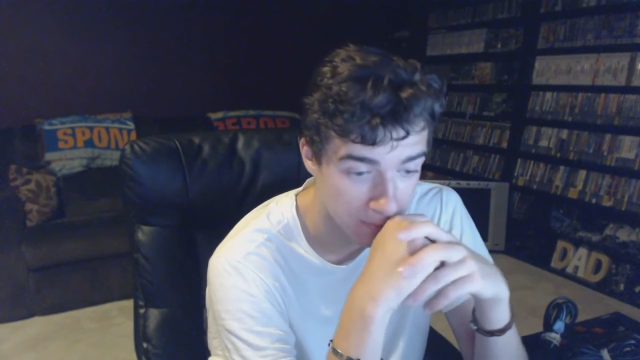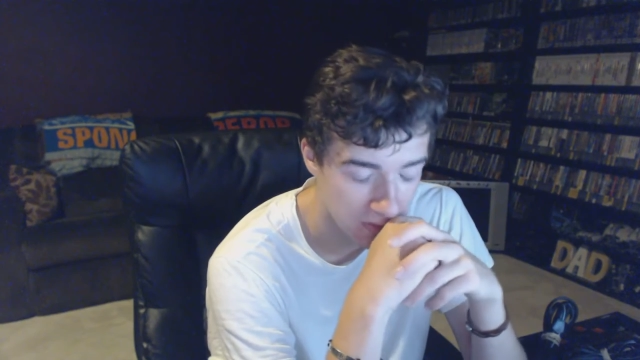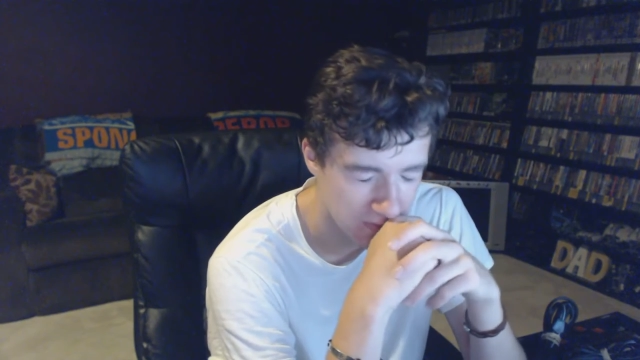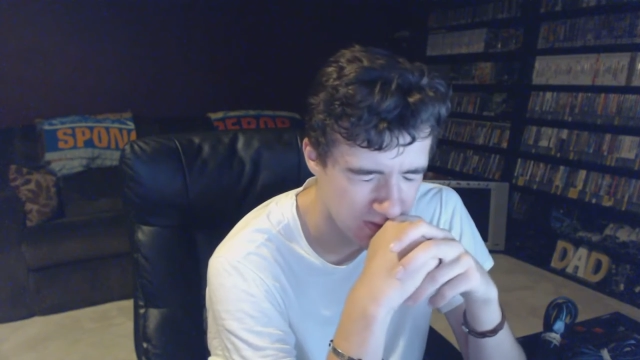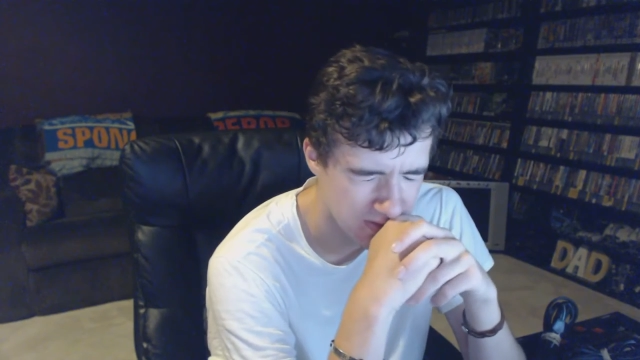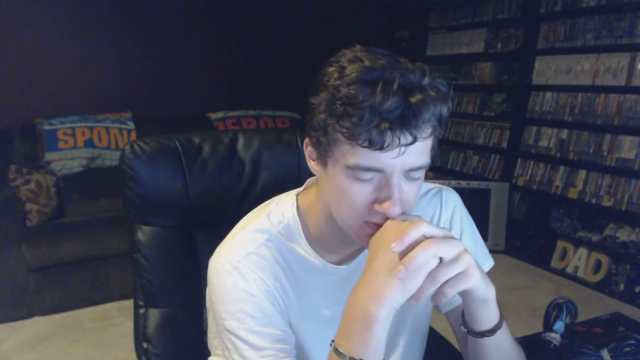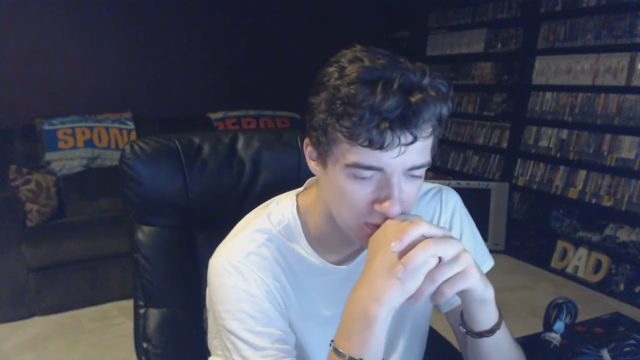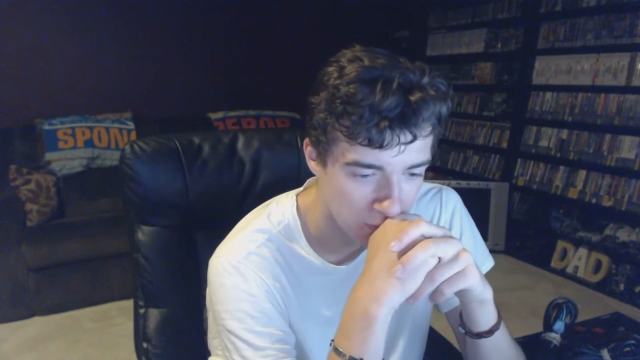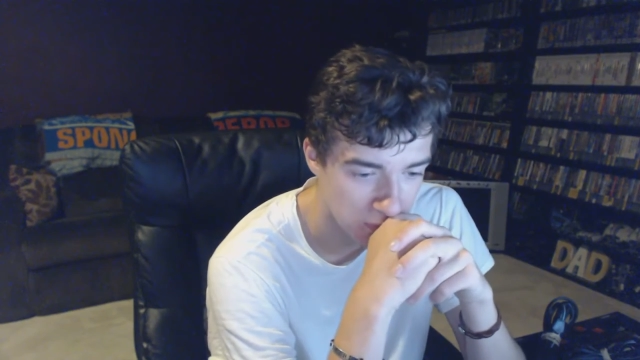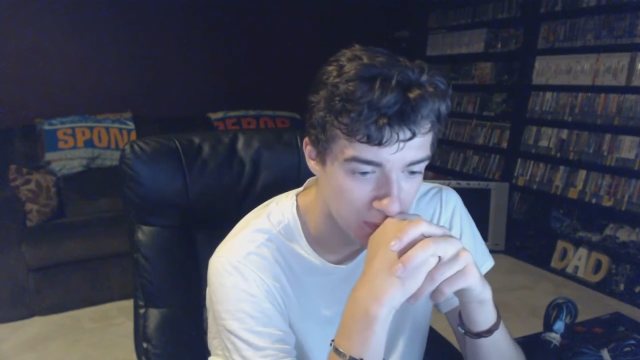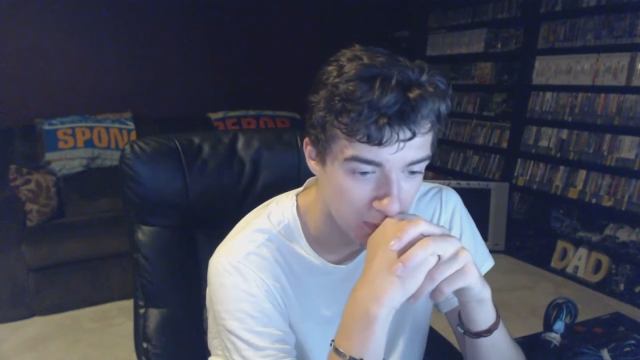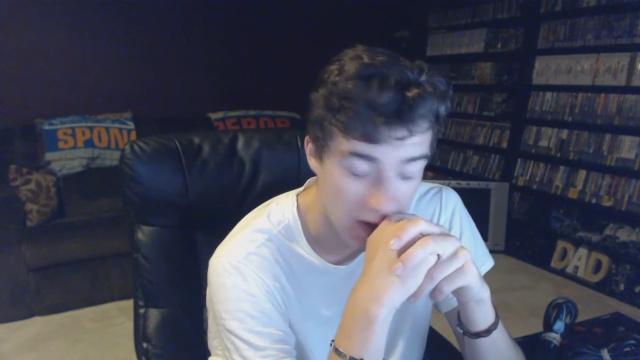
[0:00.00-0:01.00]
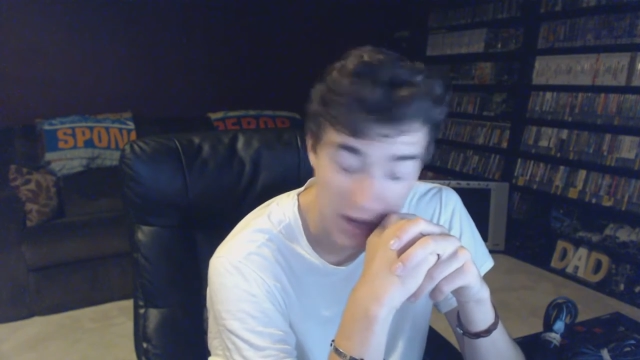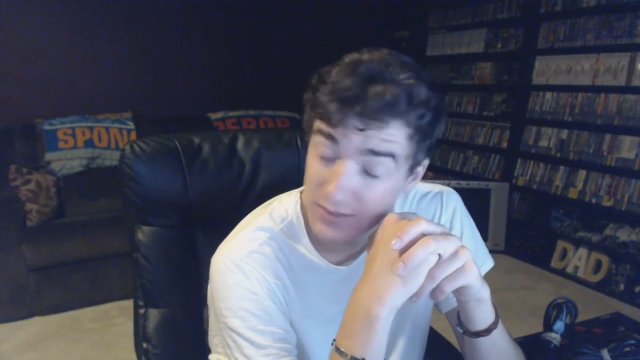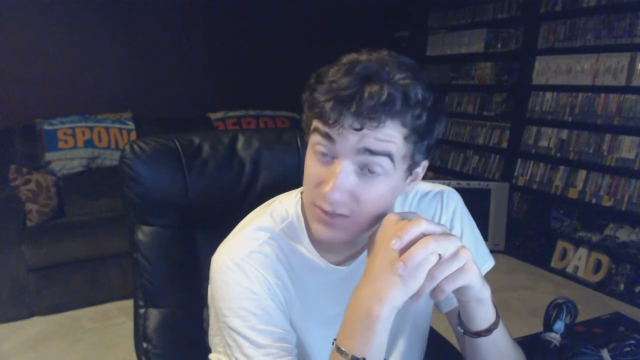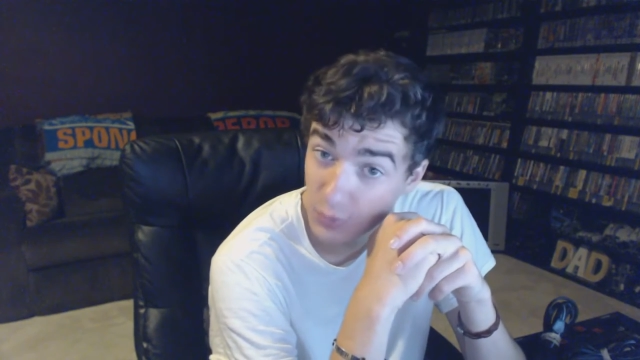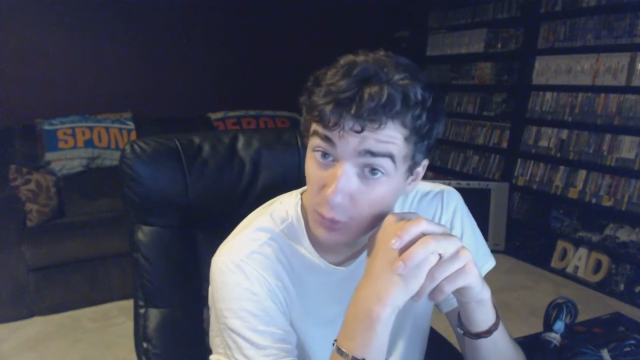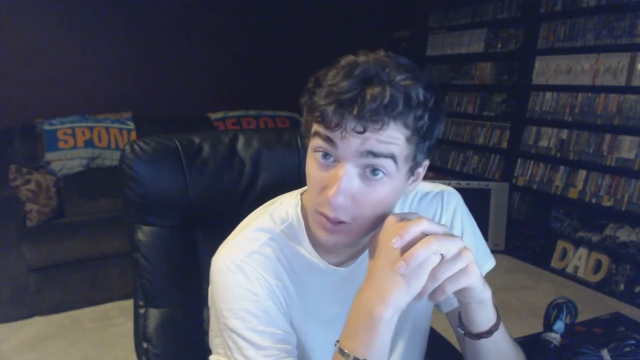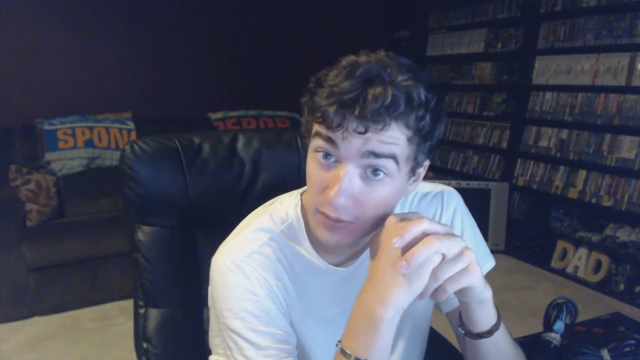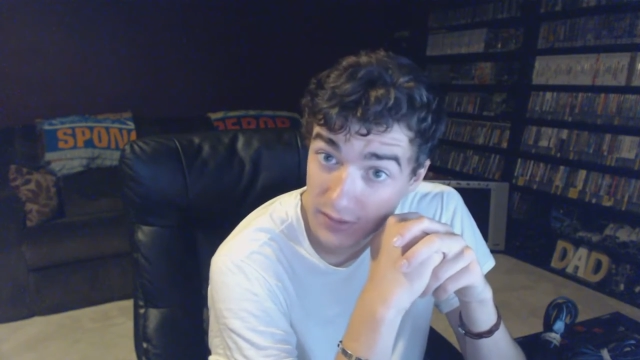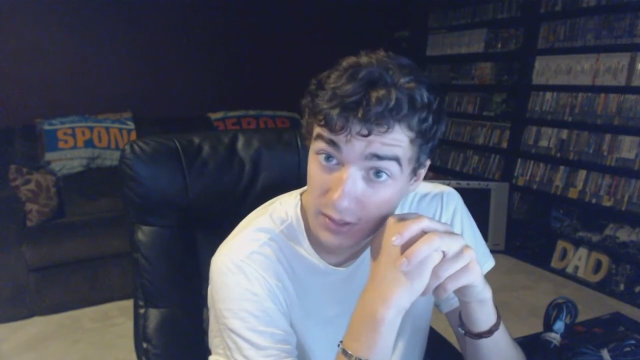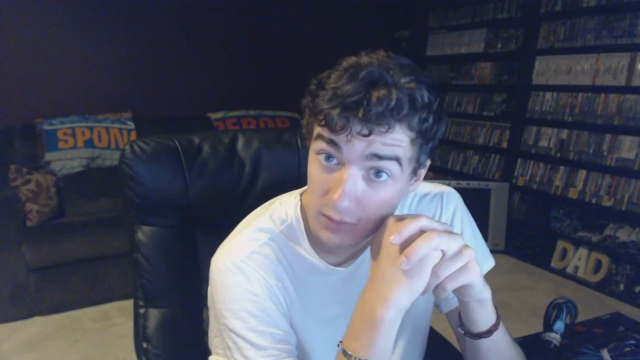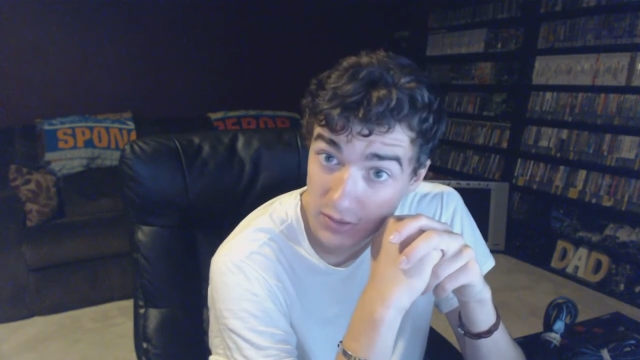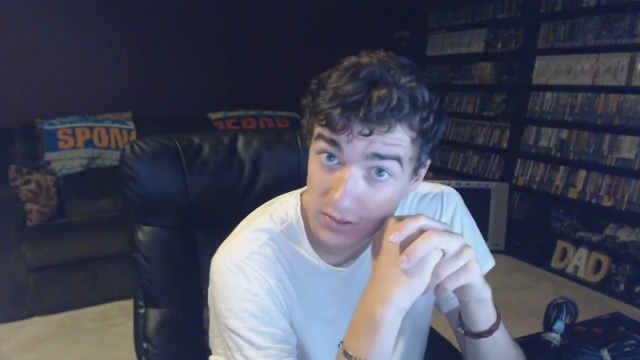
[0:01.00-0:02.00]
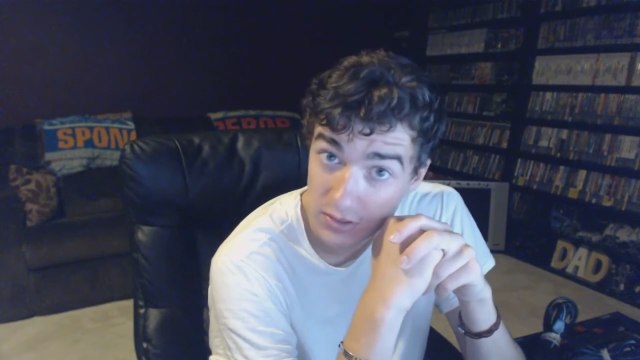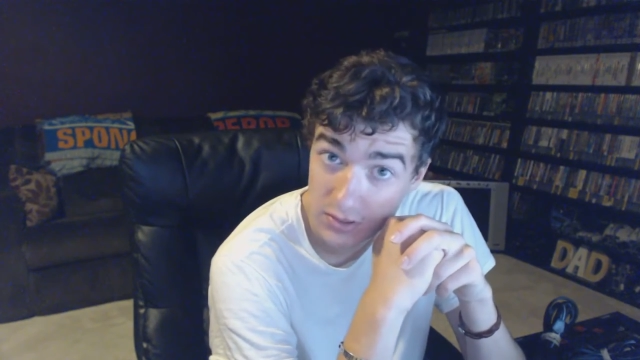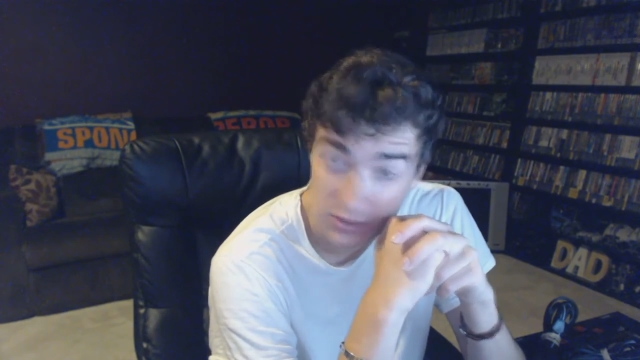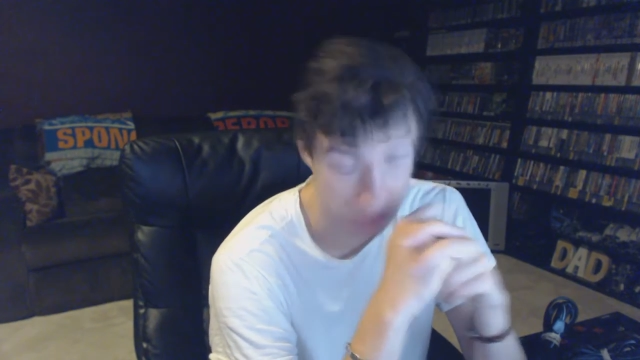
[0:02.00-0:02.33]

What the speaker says: I believe it was boxed as well, the Intellivision.